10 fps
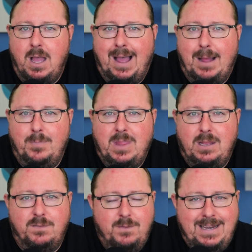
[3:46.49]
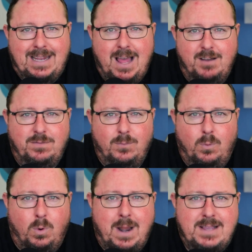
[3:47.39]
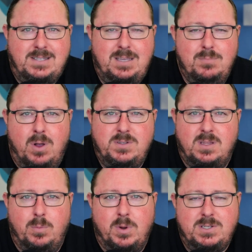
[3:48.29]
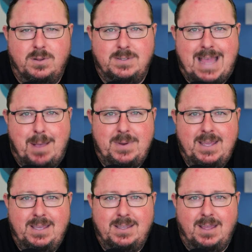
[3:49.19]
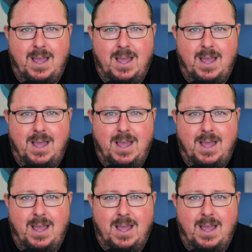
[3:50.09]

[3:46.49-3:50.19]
um, you know, funny enough, where I see most of the bridge loans happening,